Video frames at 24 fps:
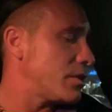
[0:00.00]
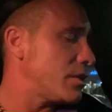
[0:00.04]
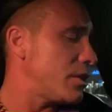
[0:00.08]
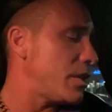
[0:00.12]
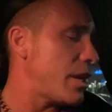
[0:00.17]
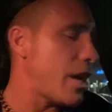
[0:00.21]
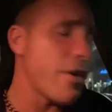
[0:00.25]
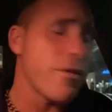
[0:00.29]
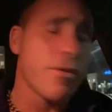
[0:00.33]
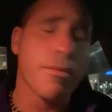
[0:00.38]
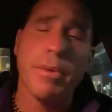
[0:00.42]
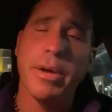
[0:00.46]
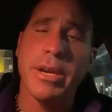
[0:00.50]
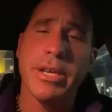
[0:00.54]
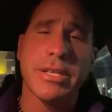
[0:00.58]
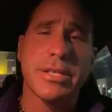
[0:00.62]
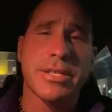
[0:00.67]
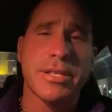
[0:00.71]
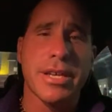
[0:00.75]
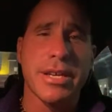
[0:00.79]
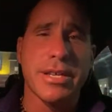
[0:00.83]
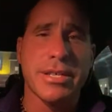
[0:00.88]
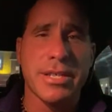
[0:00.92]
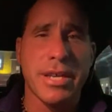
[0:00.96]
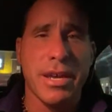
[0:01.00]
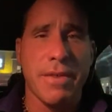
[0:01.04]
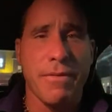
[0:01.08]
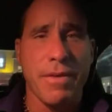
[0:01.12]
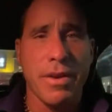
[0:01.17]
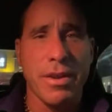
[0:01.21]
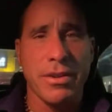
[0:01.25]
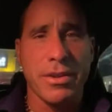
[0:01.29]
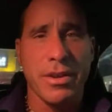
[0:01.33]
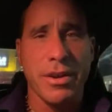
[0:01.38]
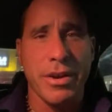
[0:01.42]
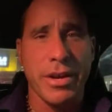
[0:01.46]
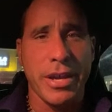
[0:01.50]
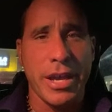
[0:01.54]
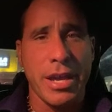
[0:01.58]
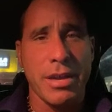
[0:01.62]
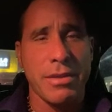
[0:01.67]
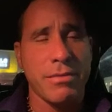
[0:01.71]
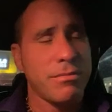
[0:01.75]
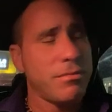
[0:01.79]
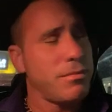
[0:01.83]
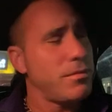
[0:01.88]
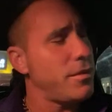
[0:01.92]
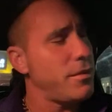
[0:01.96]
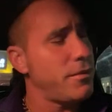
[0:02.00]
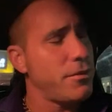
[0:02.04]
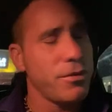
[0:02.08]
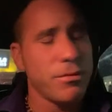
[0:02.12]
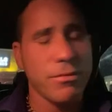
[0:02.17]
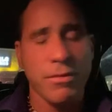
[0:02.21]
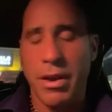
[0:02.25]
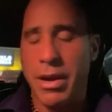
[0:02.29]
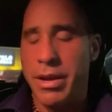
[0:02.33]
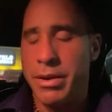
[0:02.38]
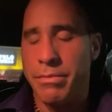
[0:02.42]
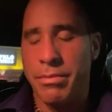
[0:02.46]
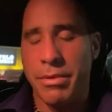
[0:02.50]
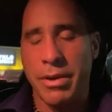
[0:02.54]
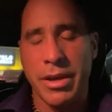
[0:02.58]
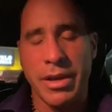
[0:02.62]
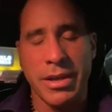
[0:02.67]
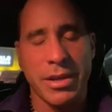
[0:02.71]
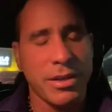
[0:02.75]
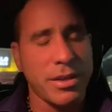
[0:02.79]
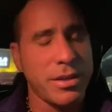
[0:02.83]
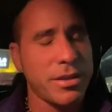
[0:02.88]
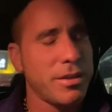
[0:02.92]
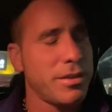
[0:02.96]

Everybody stay safe out there. Again, if you ride a bike,